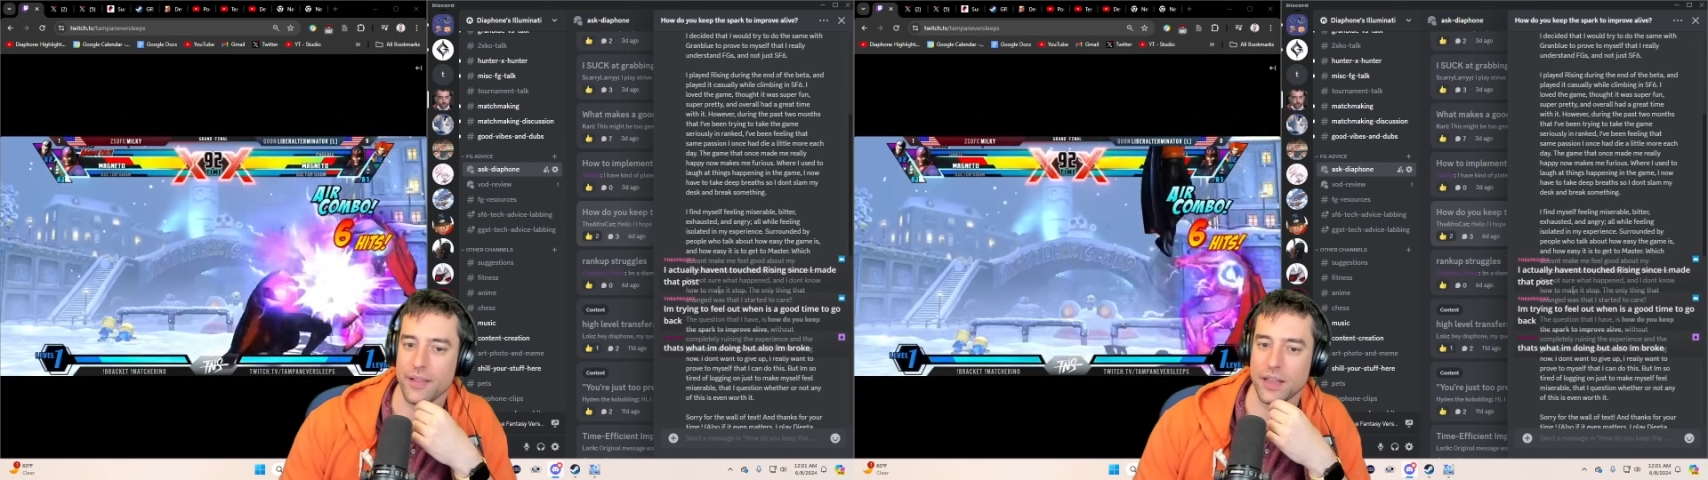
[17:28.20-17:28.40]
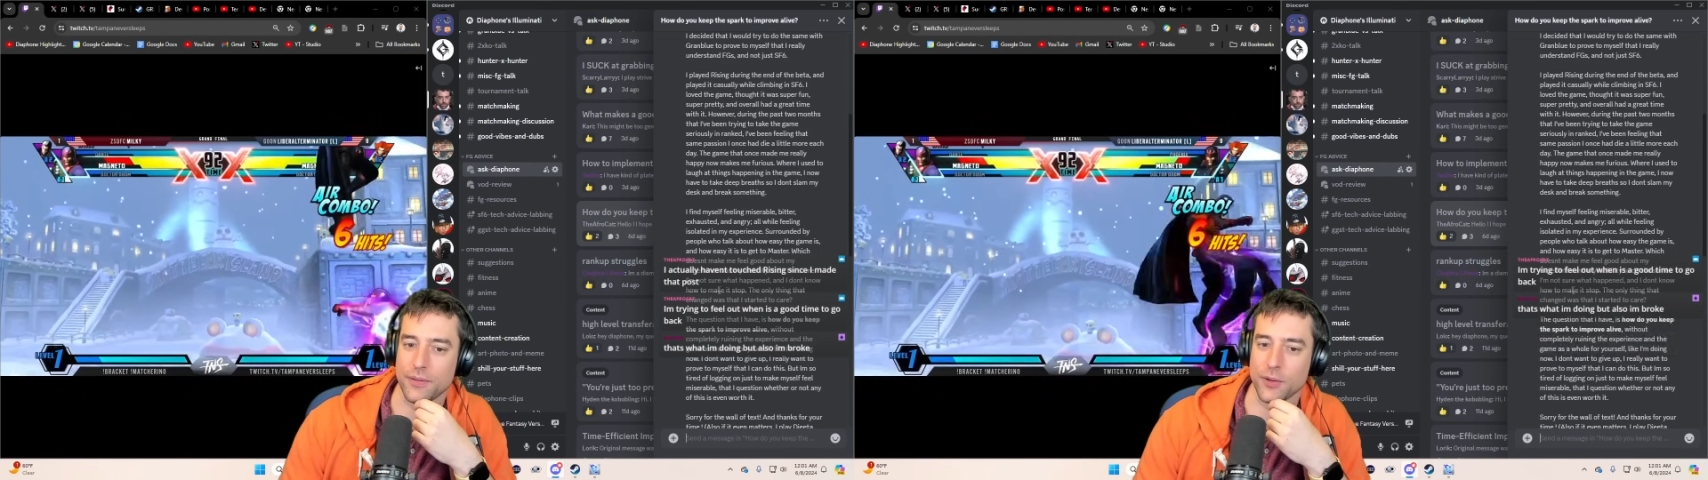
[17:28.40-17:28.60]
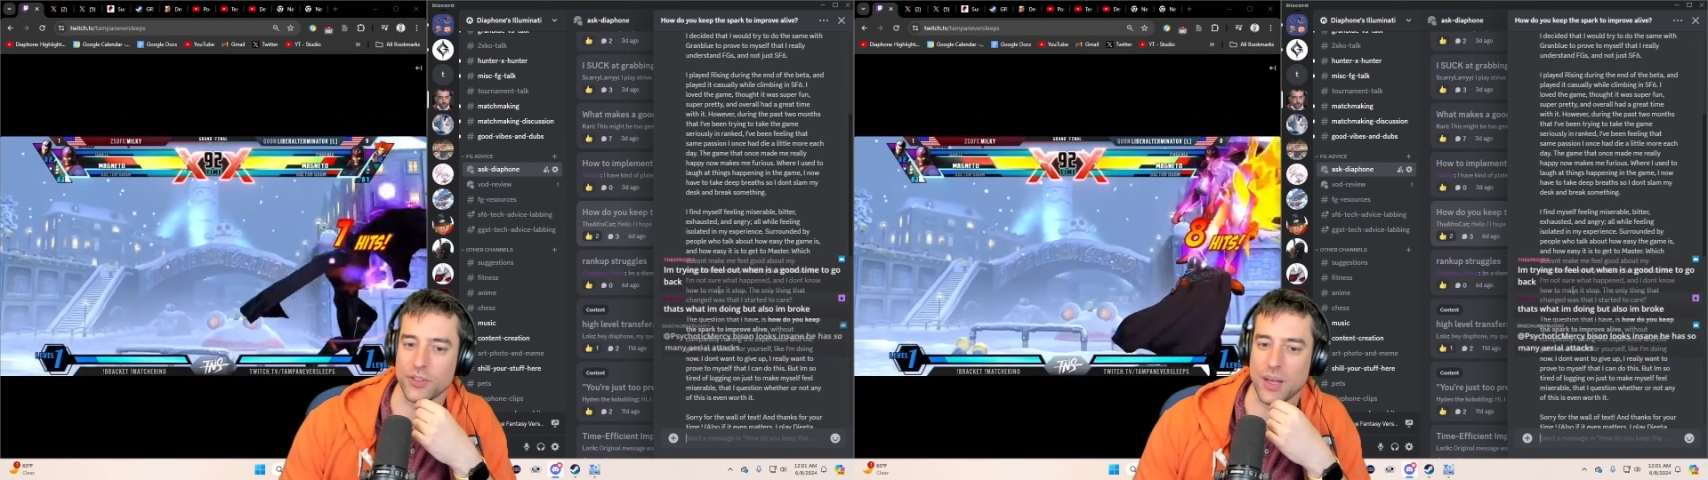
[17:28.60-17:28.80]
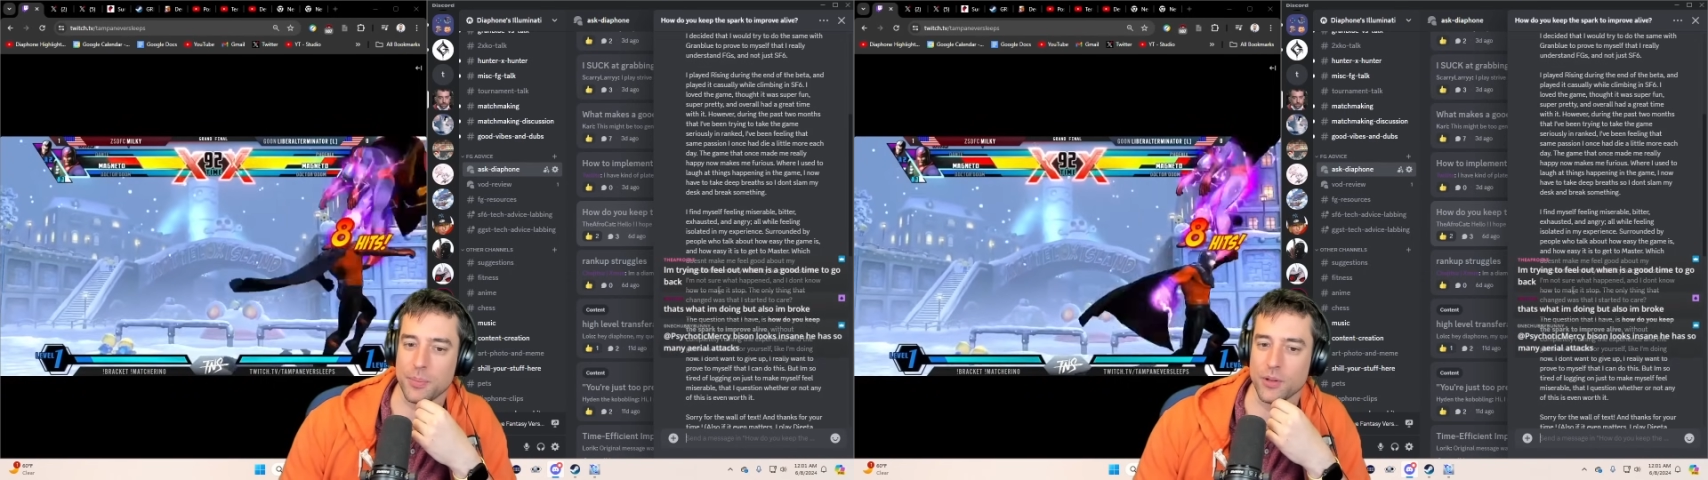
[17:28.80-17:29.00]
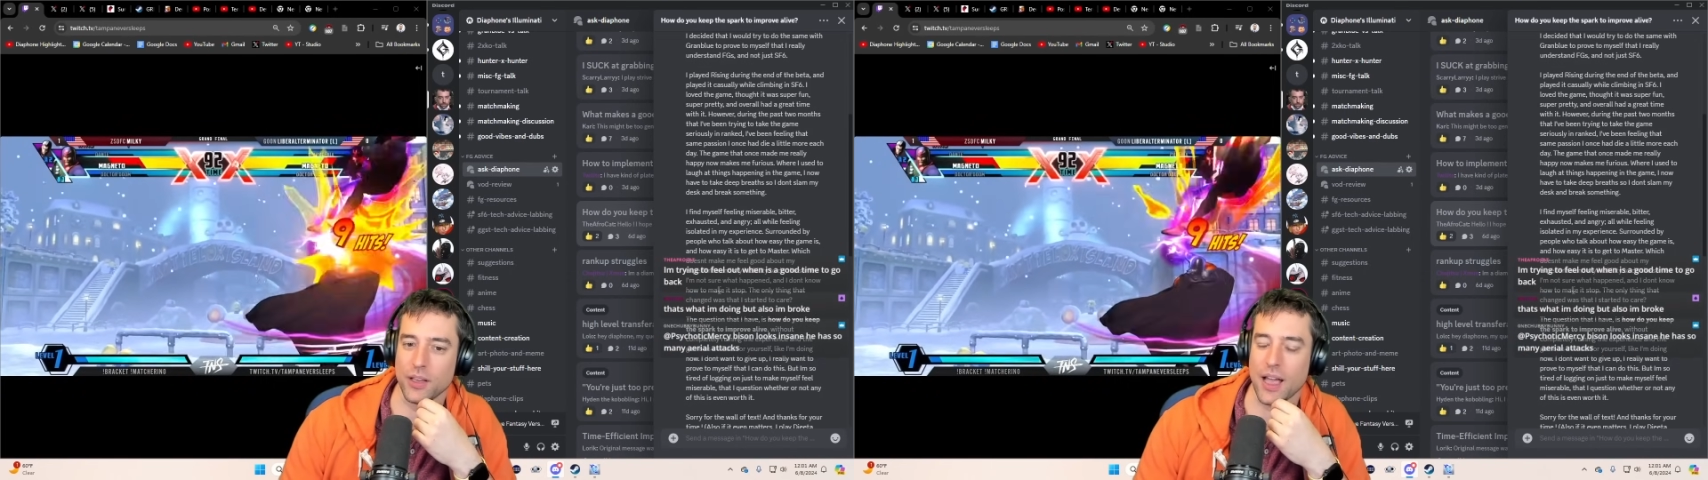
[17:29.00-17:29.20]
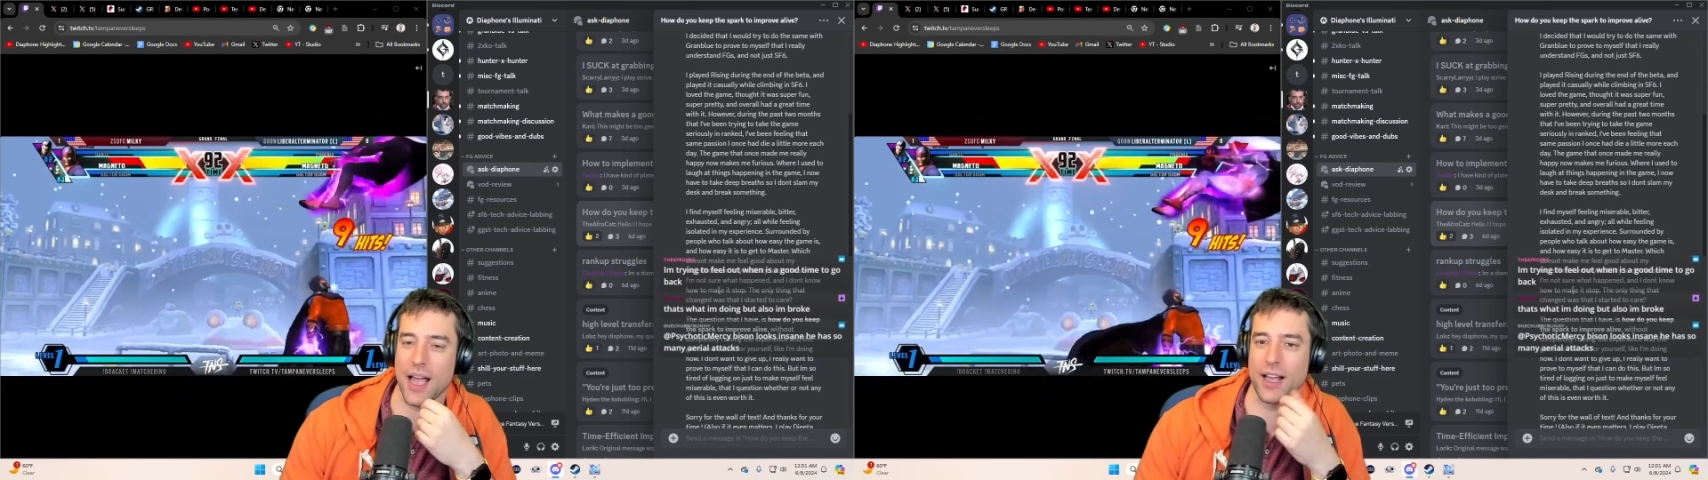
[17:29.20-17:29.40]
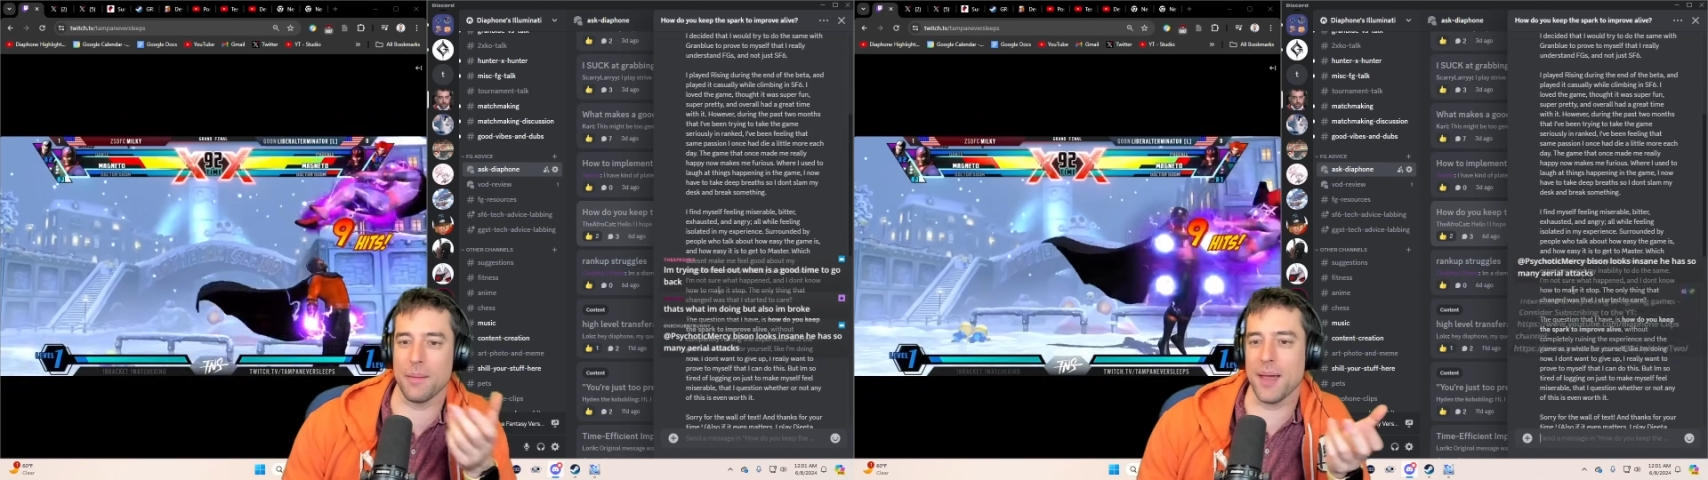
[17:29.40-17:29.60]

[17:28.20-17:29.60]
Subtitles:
like for example, like I got